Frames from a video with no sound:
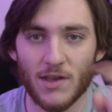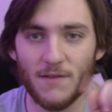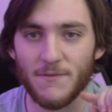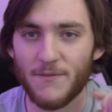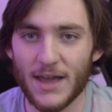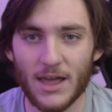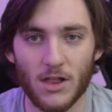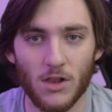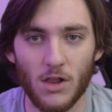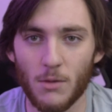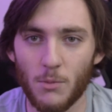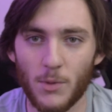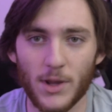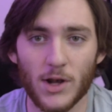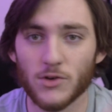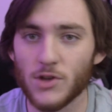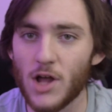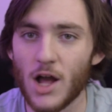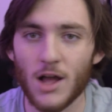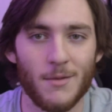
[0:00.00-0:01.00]
like Fight Club. We
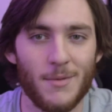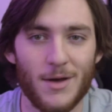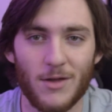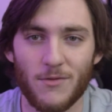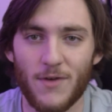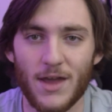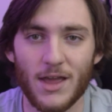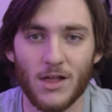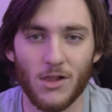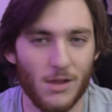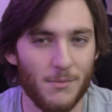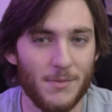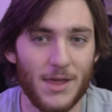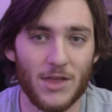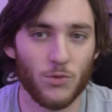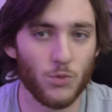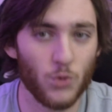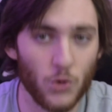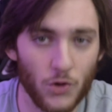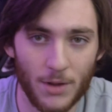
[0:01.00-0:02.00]
don't talk about Fight Club.
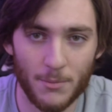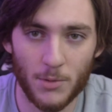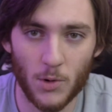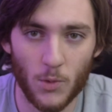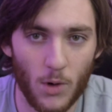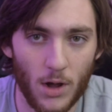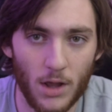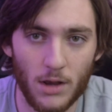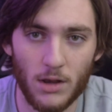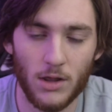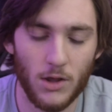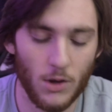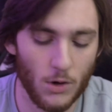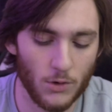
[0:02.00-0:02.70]
That's rule number 1. You